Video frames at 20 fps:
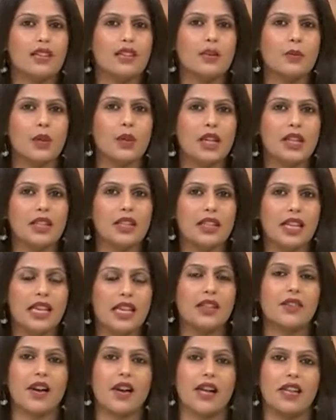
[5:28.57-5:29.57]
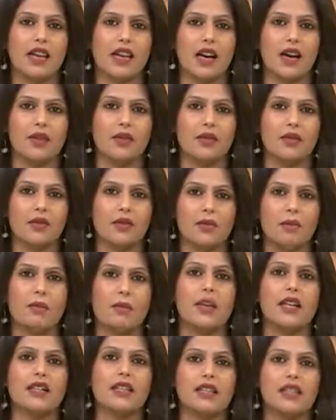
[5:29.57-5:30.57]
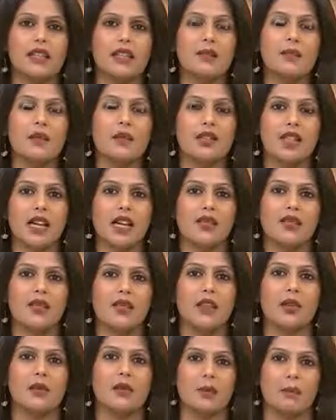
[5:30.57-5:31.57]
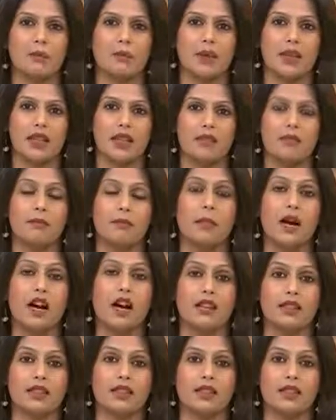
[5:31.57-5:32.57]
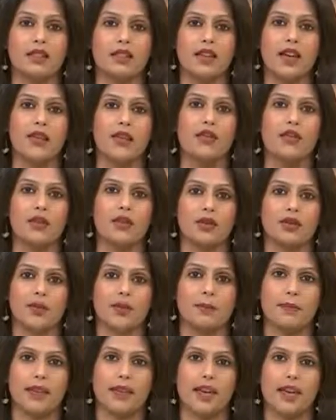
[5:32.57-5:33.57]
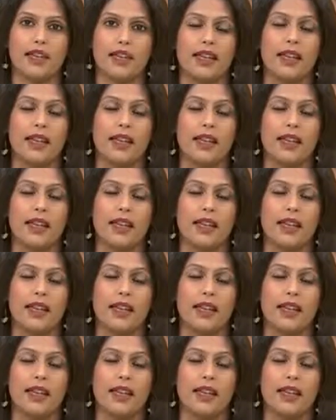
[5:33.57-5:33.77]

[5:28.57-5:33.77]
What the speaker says: does the world need right now? Personal protection equipment, masks, they're in short supply.